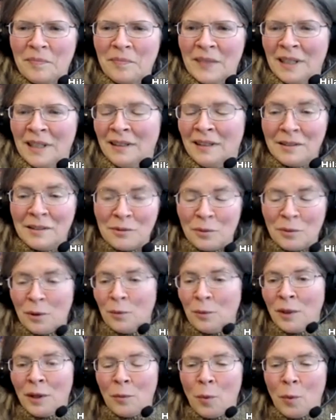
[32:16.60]
and it's
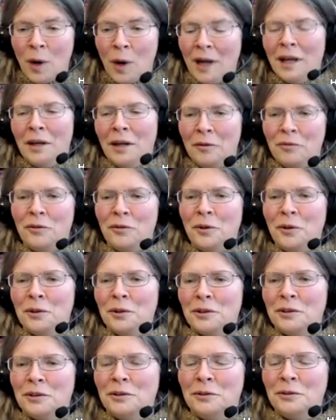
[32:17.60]
what we're wired for
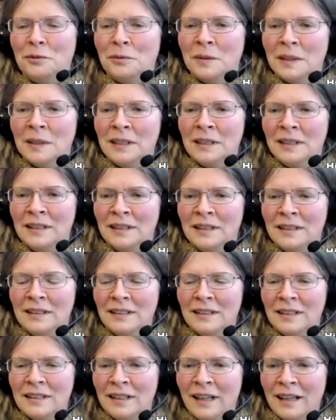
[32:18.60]
to
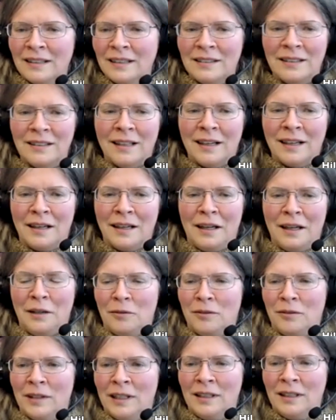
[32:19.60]
connect to that kind
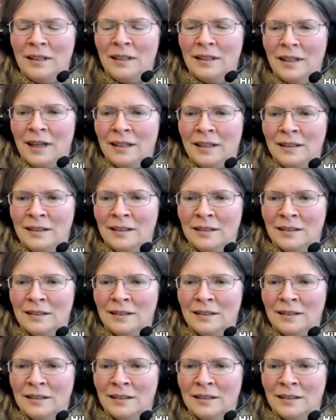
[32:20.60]
of thing and